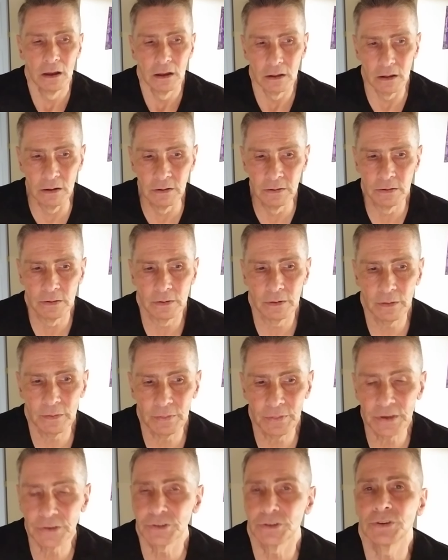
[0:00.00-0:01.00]

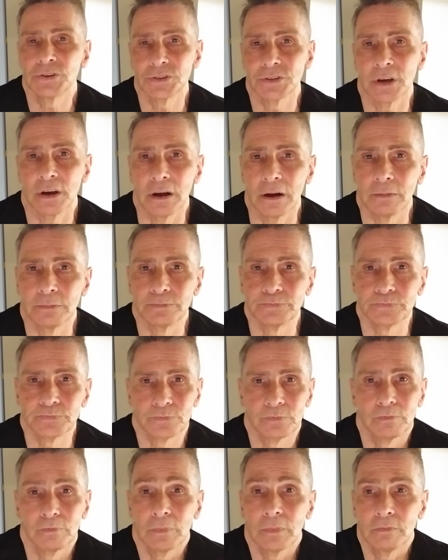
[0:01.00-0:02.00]
this
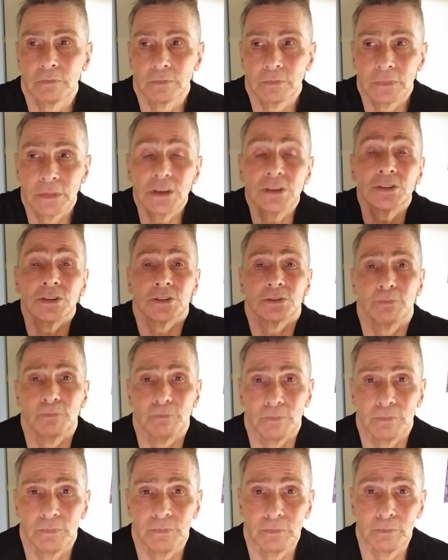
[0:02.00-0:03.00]
is
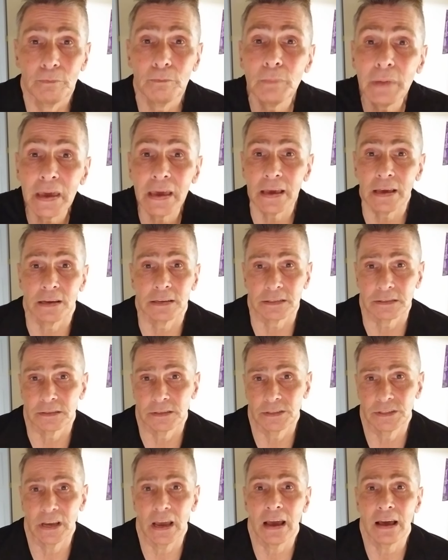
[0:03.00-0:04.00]
me
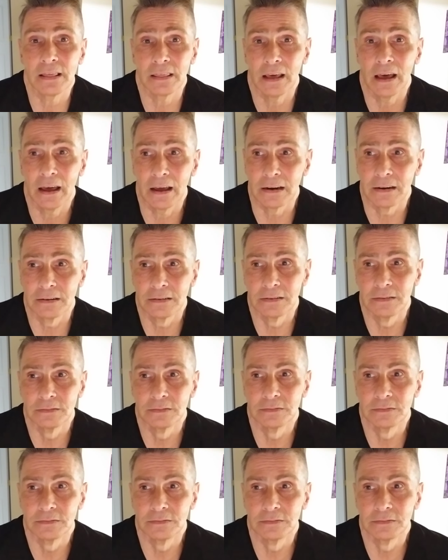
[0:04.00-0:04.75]
saying that